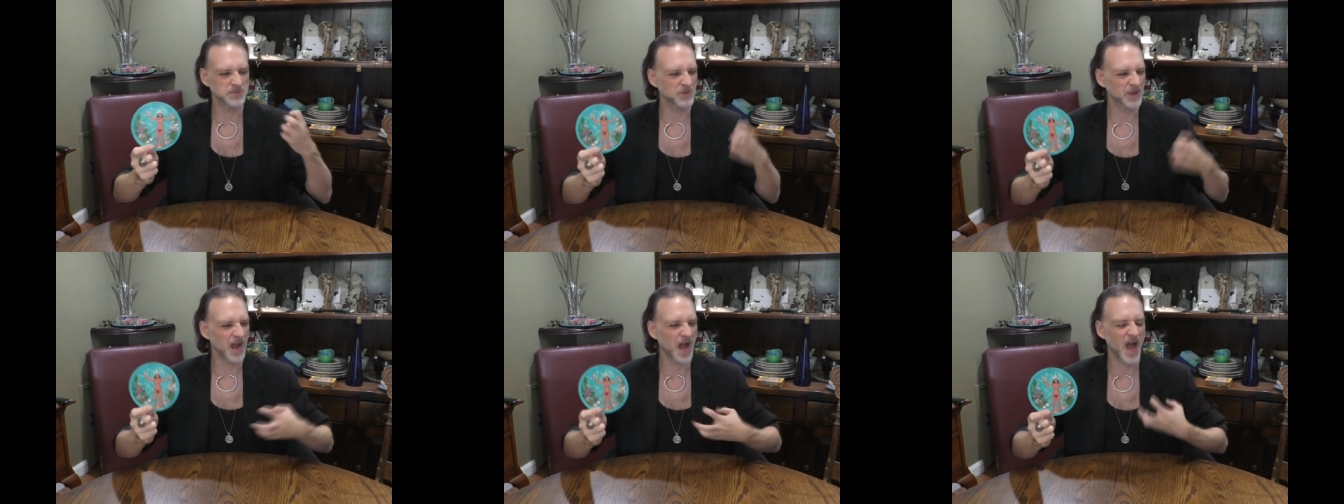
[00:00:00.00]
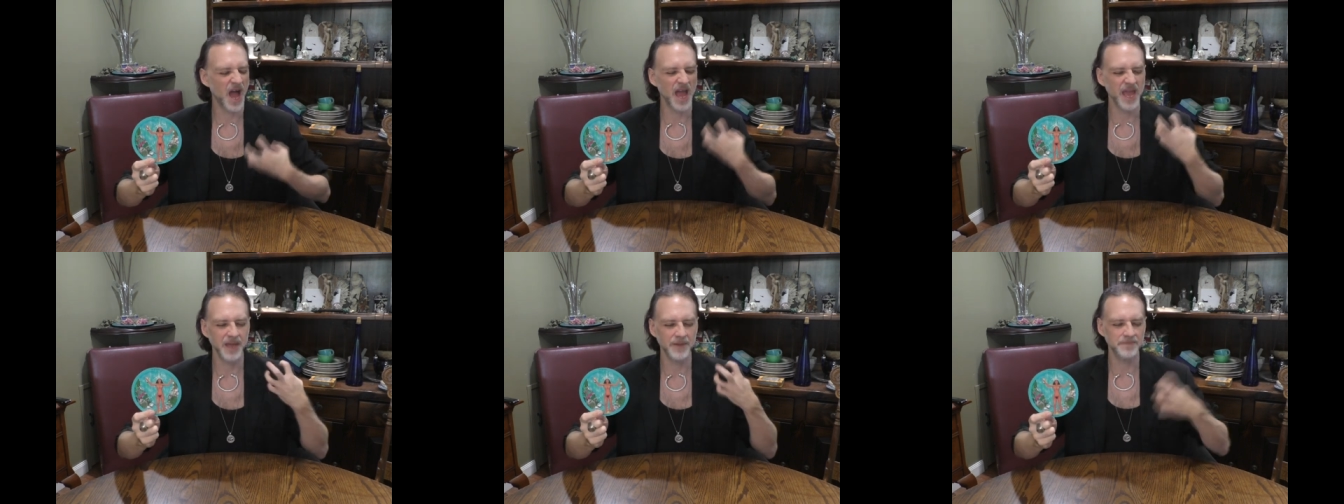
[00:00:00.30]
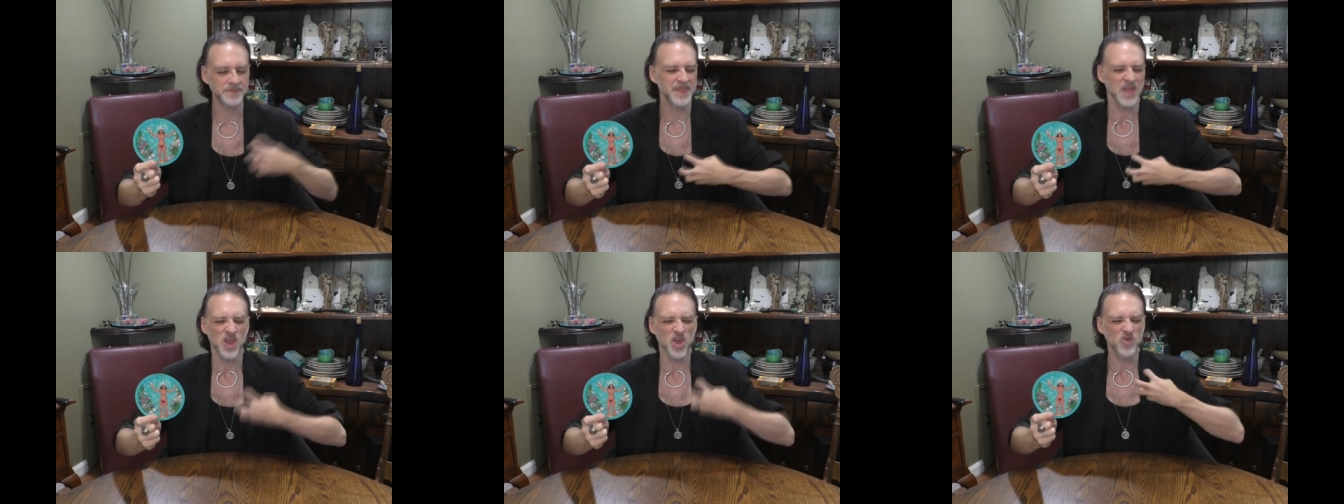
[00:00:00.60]
but I
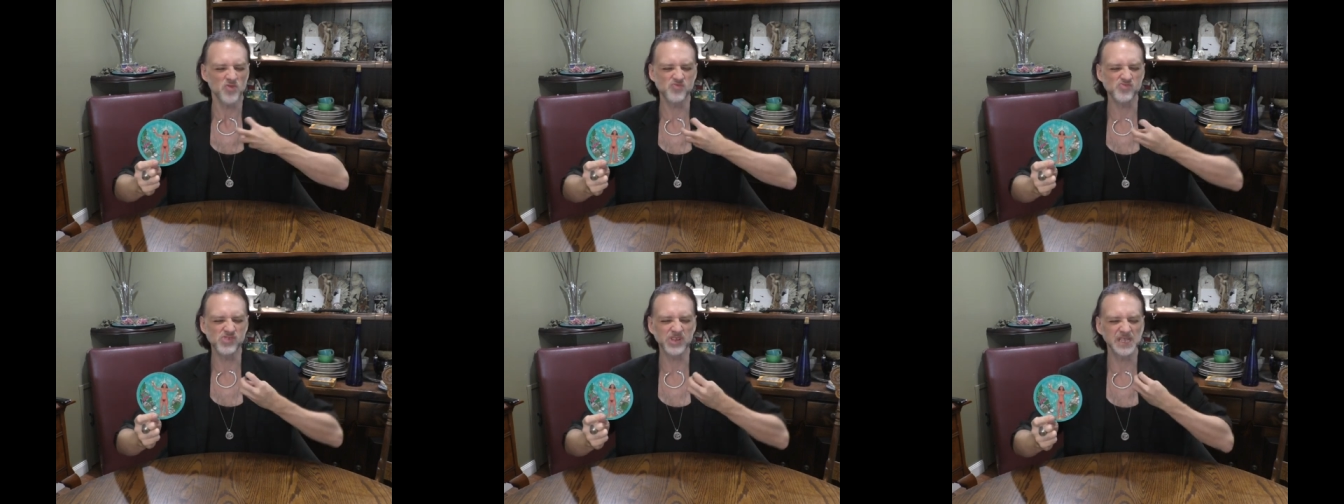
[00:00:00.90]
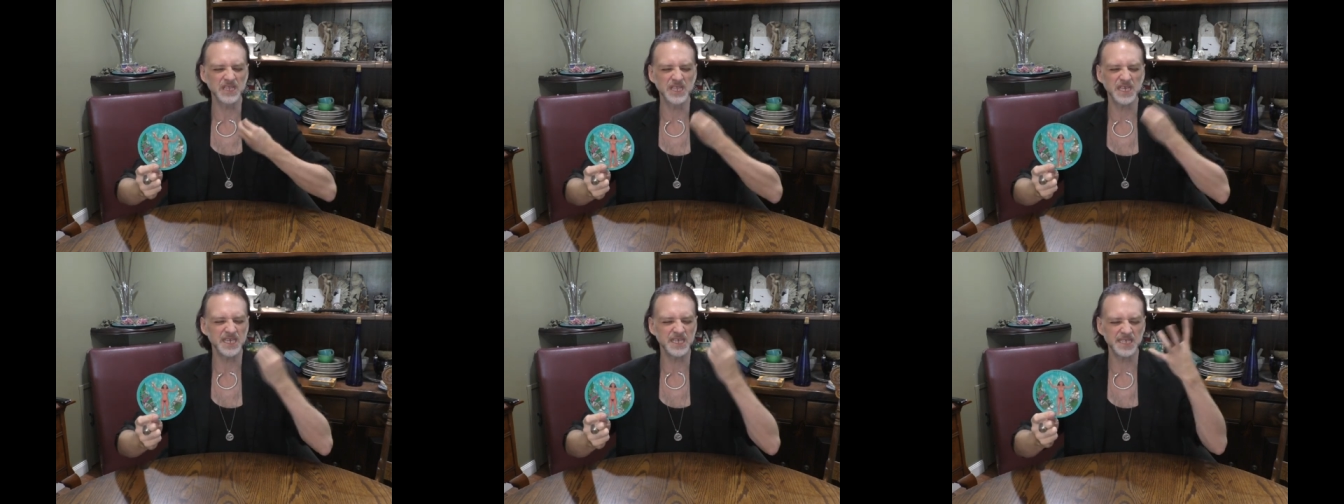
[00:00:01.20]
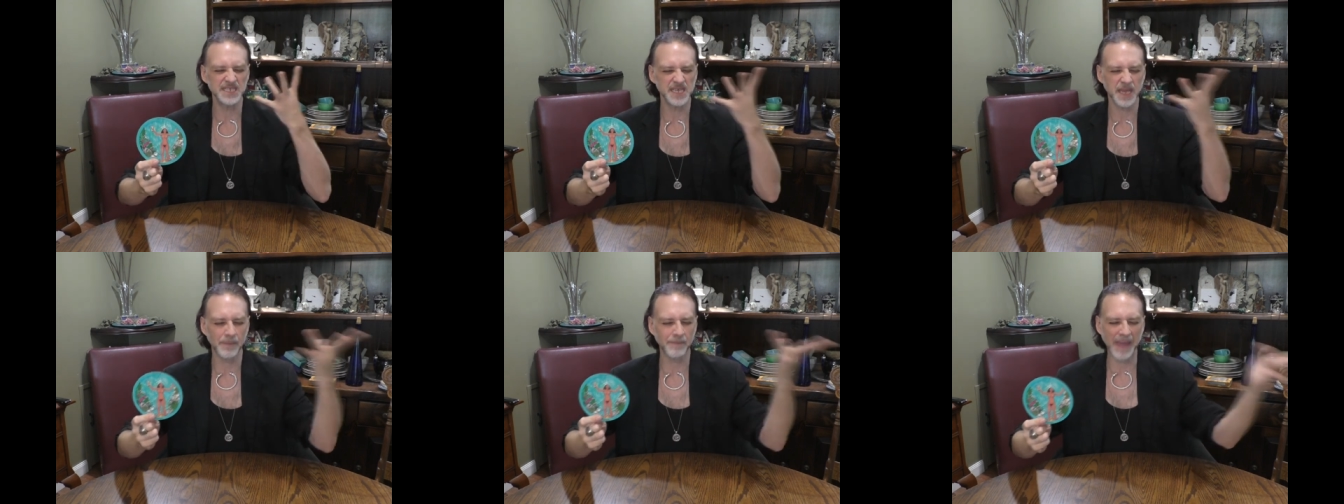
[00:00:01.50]
am
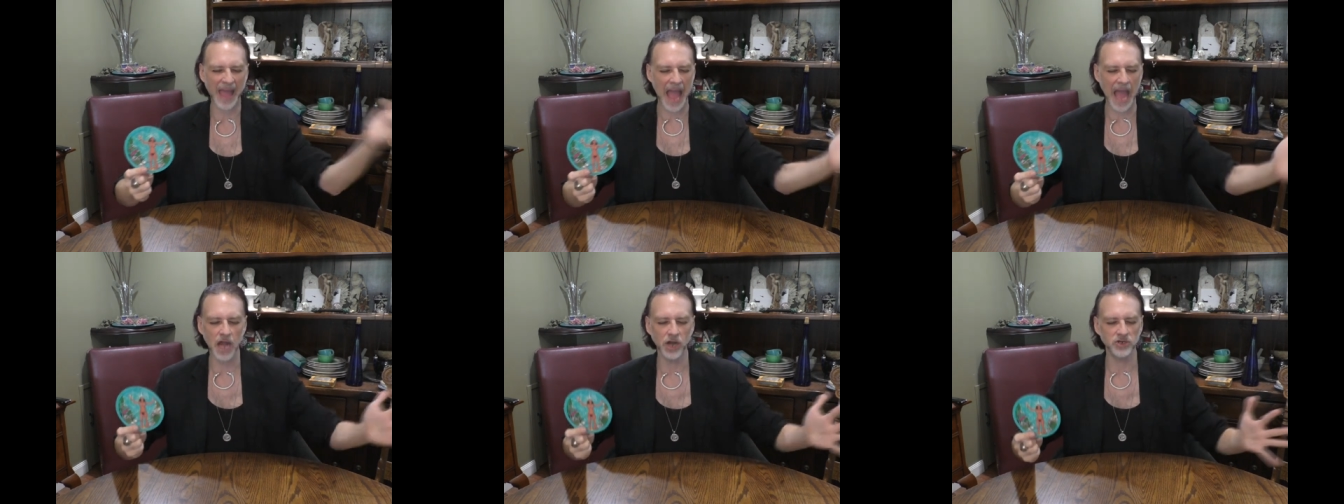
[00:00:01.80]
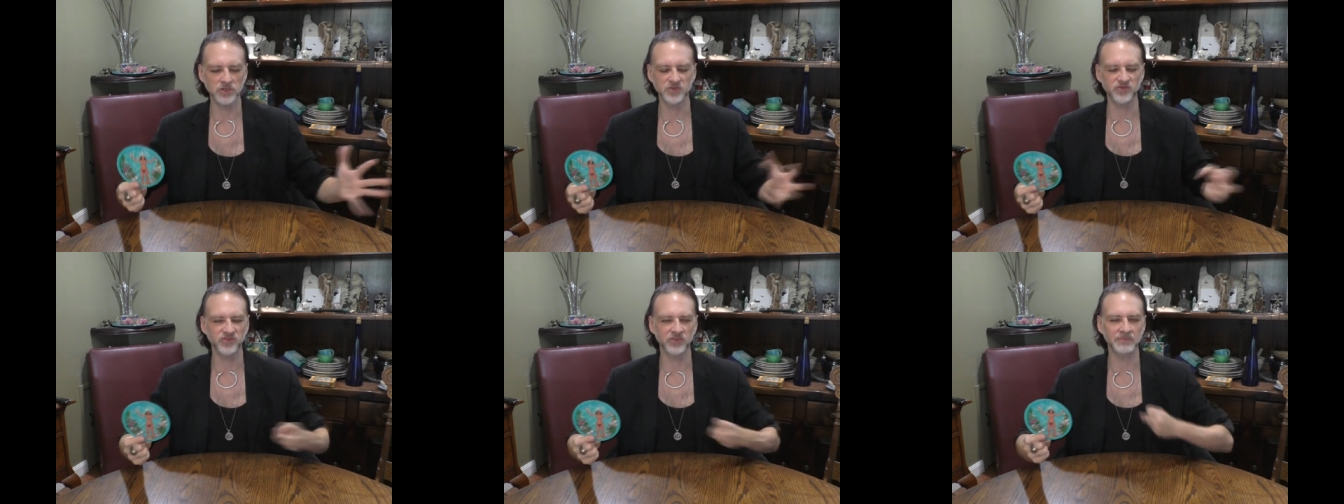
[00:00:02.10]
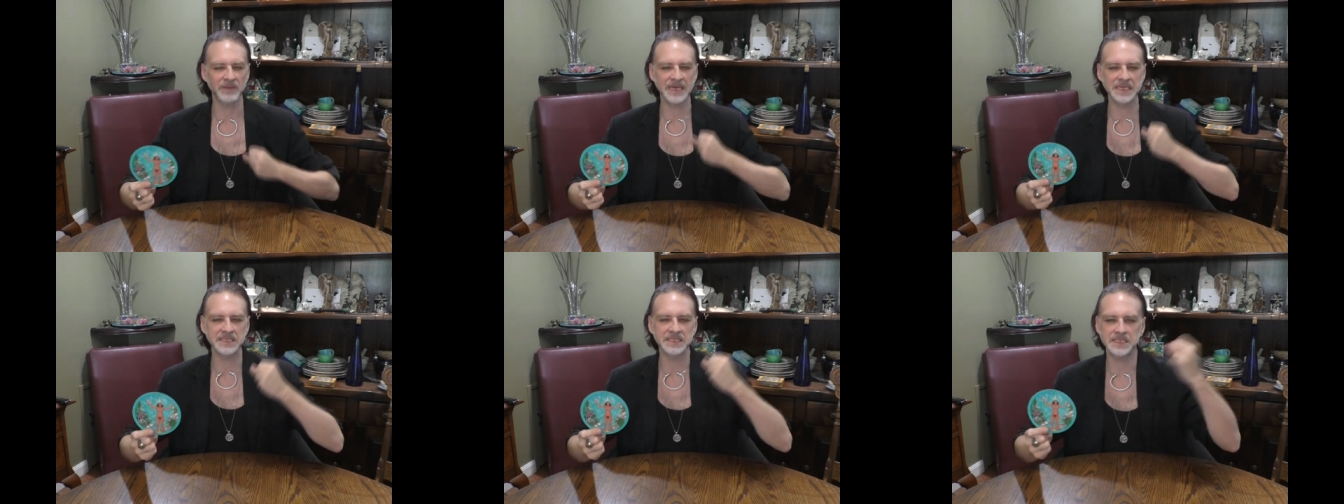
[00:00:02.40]
releasing patterns from
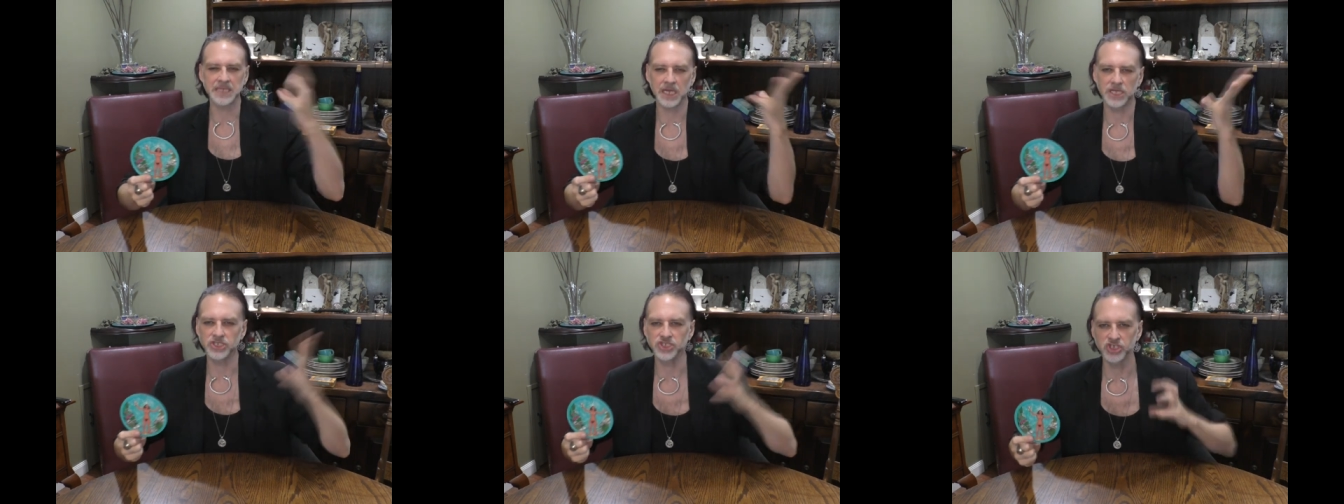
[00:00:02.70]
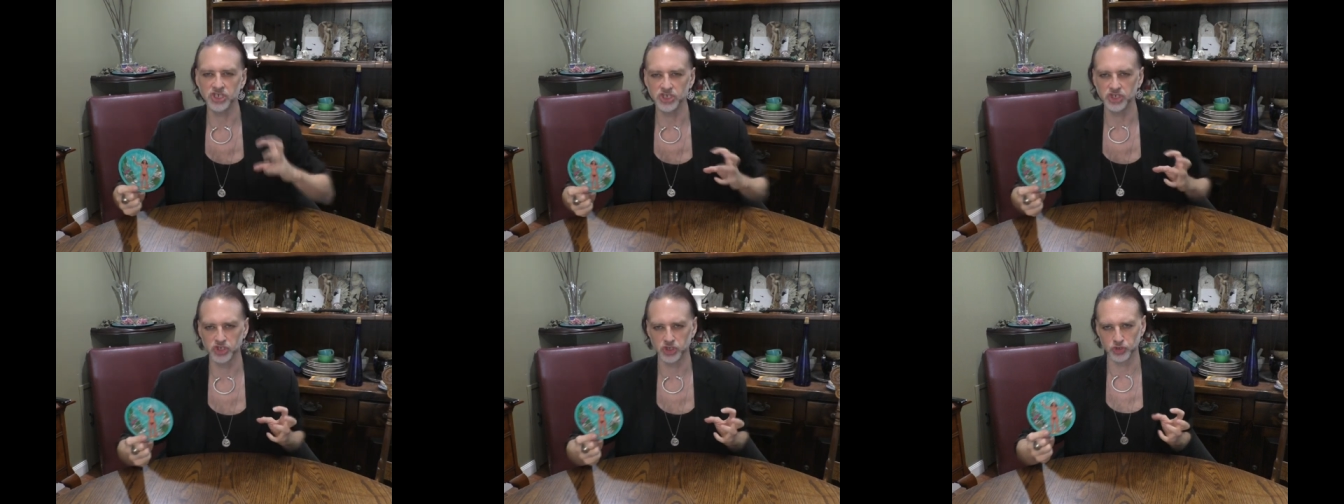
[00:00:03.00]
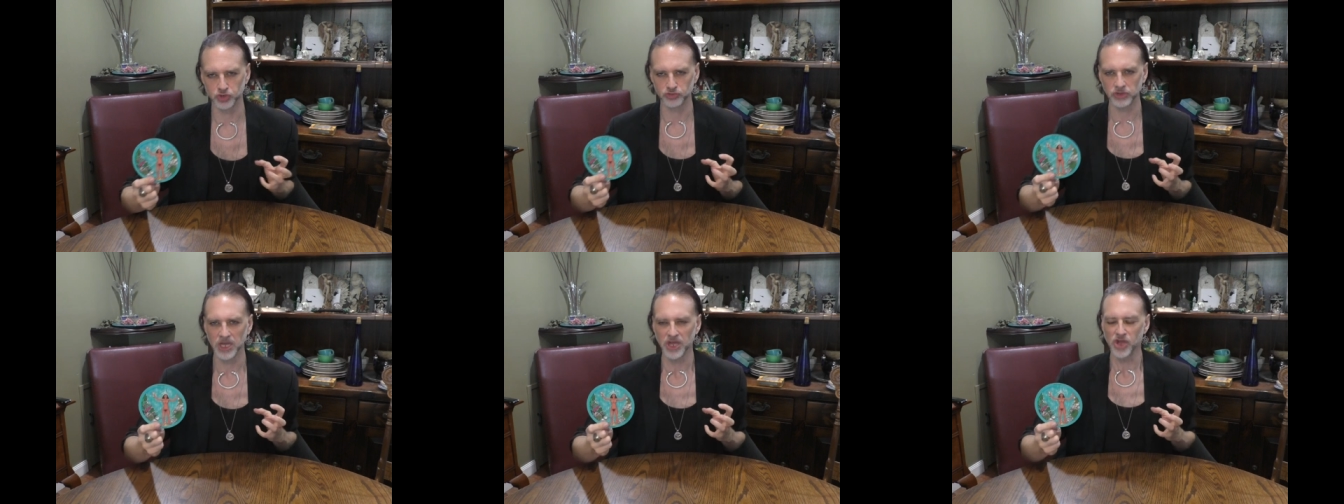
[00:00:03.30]
my cell
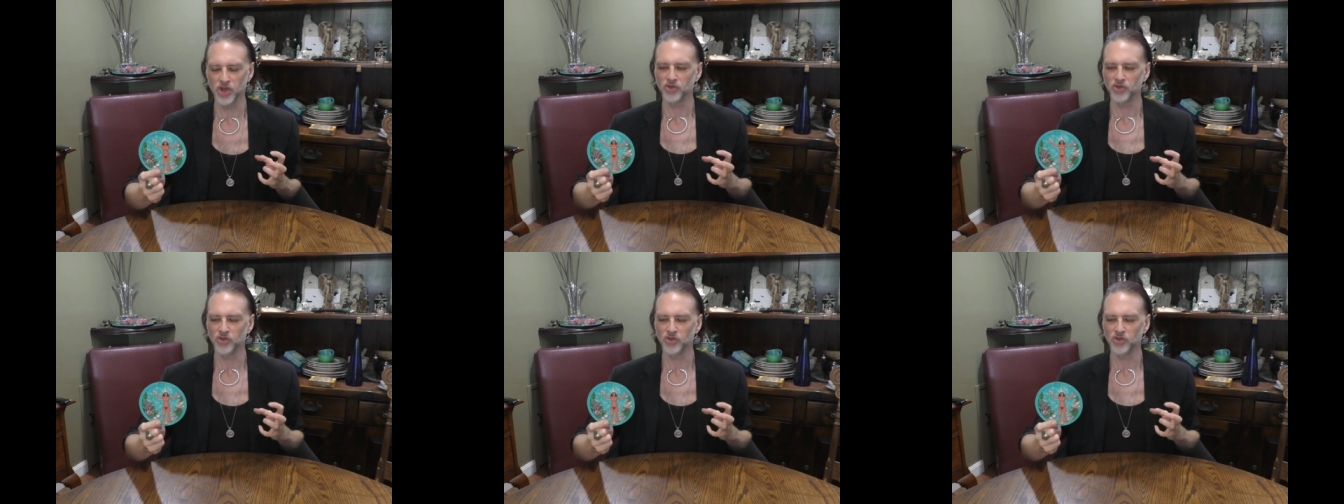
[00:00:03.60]
tissue,